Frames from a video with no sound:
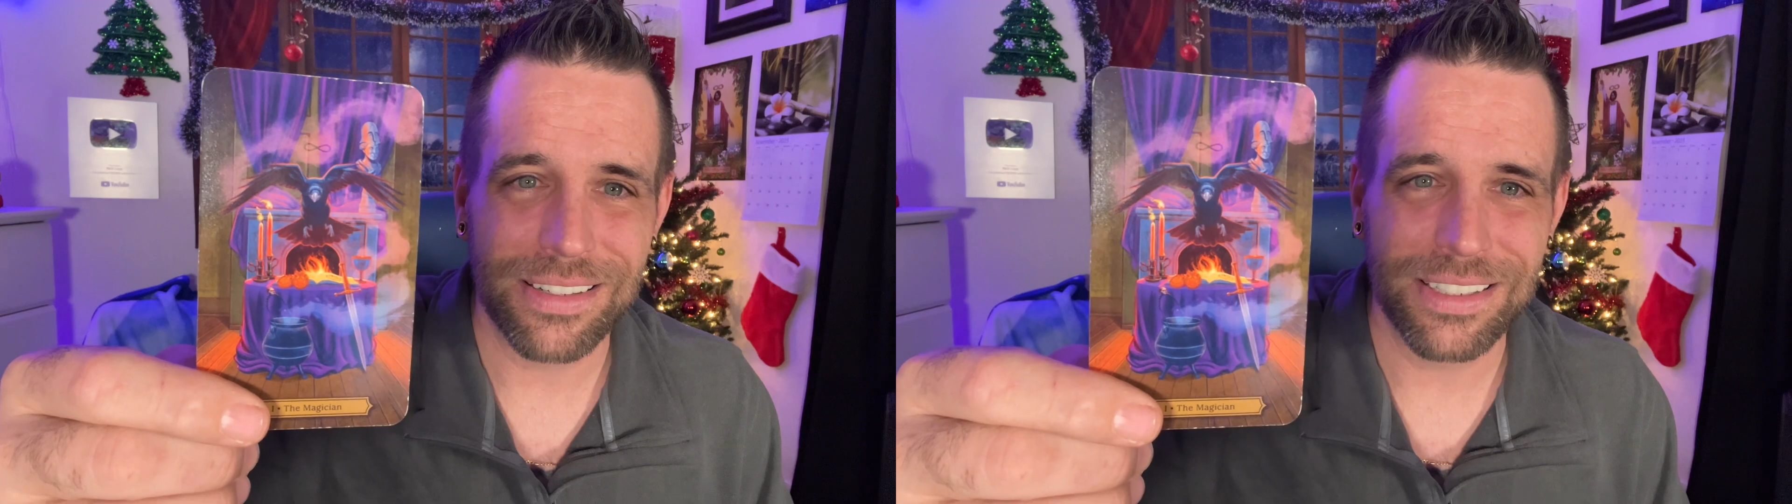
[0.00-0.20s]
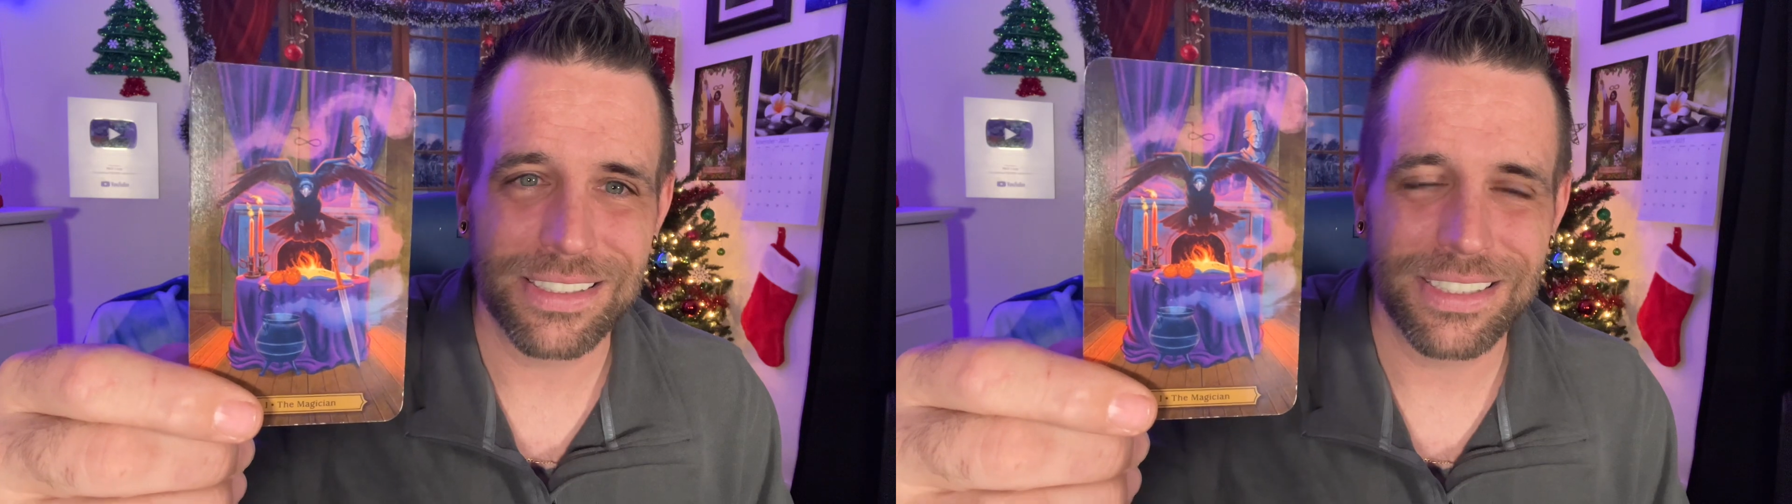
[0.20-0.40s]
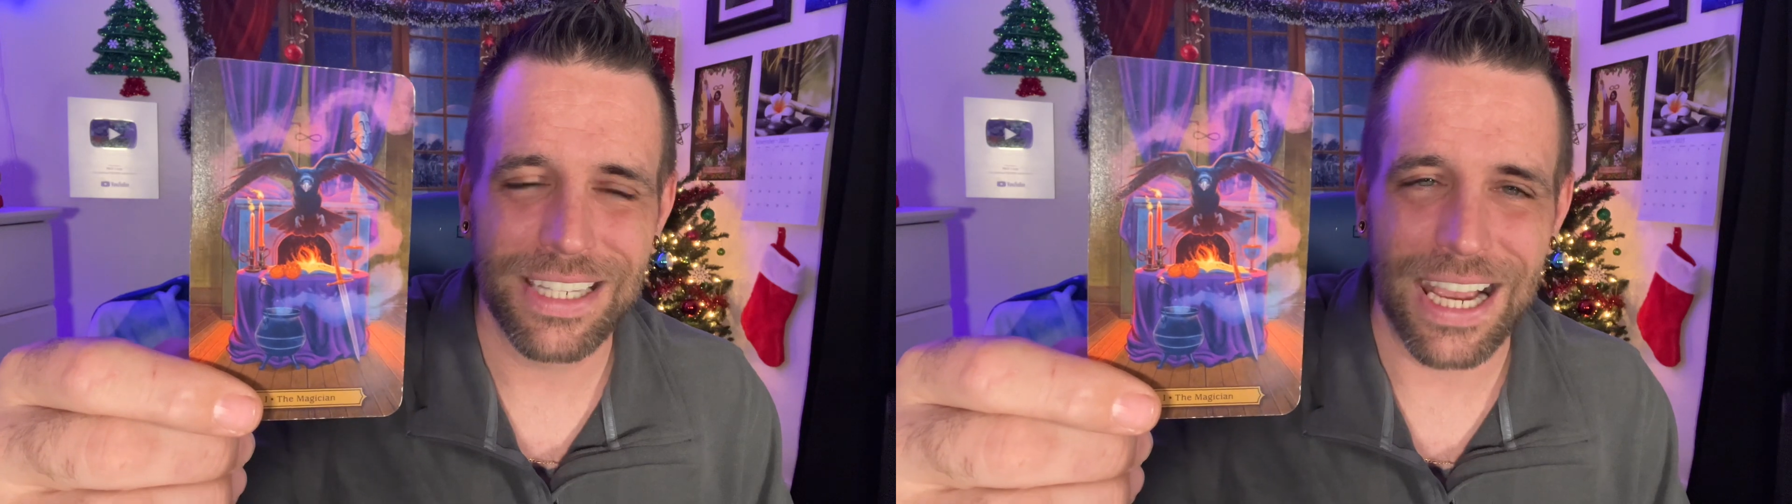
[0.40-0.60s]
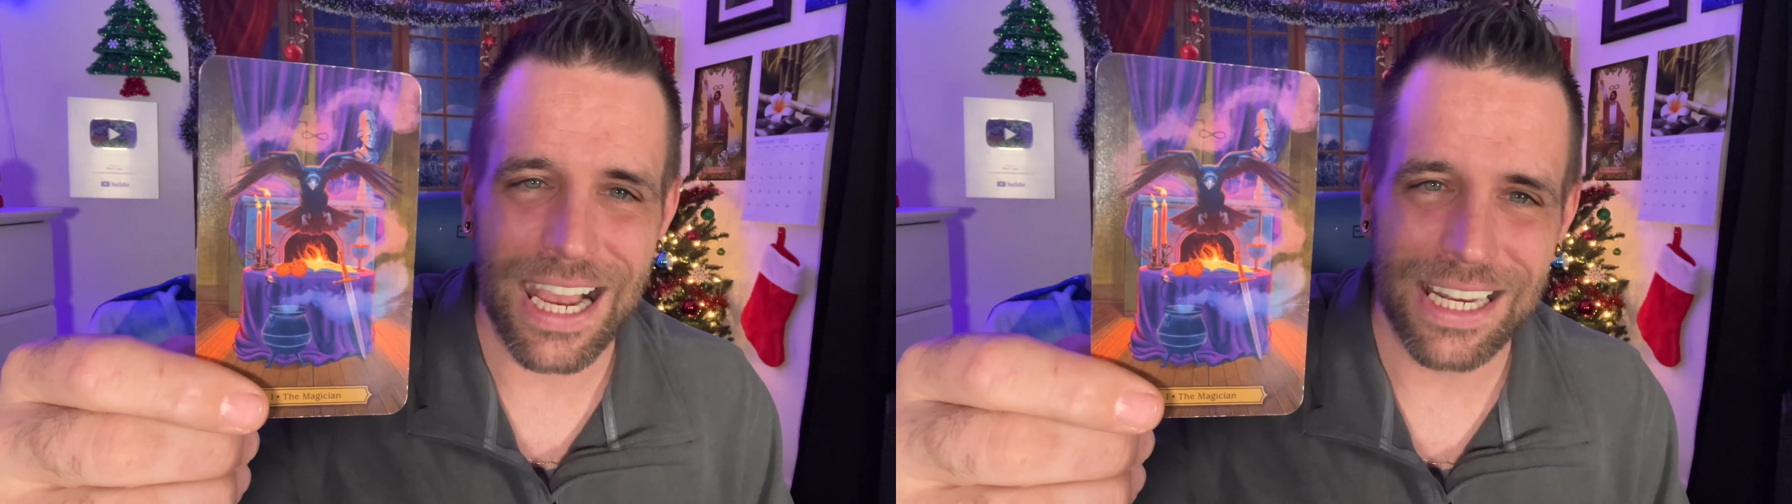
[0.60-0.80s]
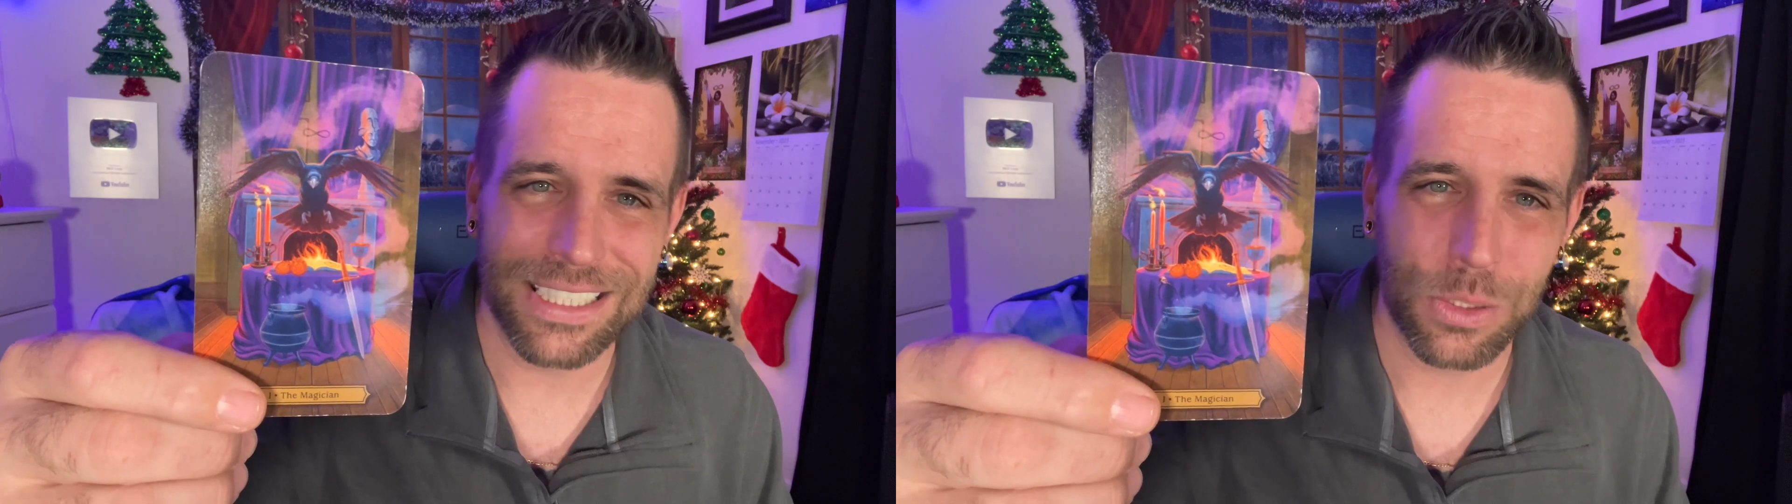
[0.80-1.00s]
It's
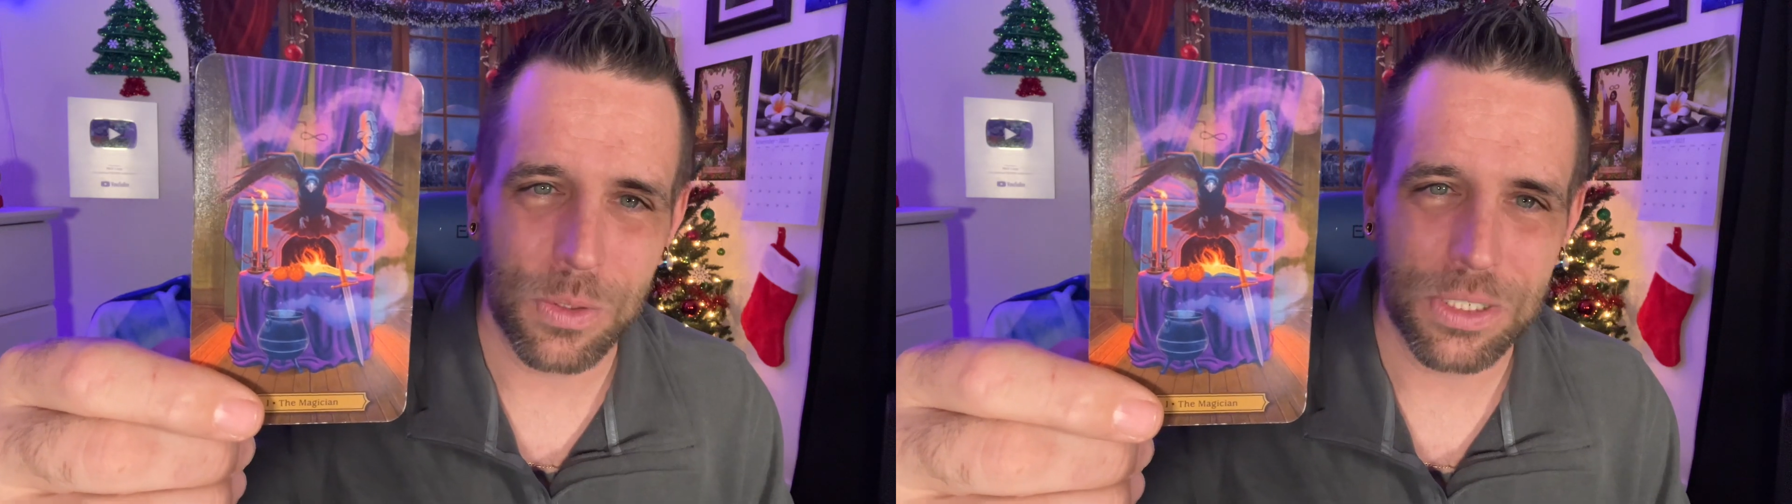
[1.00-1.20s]
kind of sort